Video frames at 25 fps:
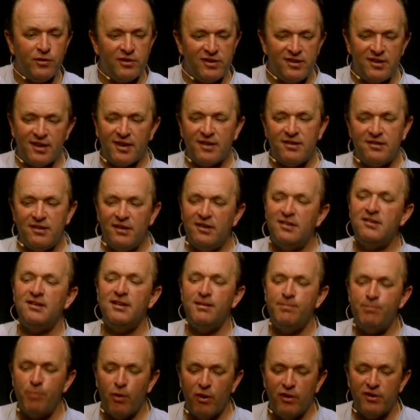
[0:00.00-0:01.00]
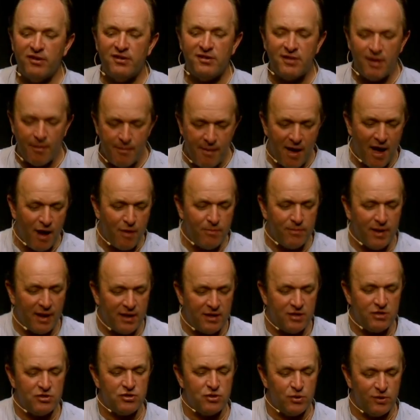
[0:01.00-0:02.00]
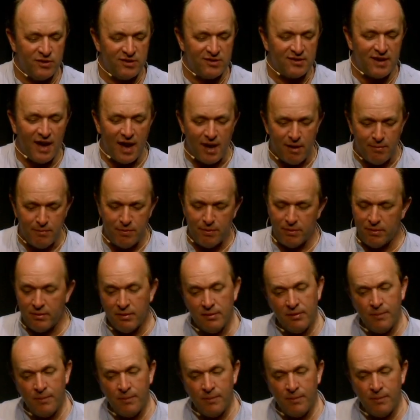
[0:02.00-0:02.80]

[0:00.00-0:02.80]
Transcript: or 60 sepoys somehow managed to escape.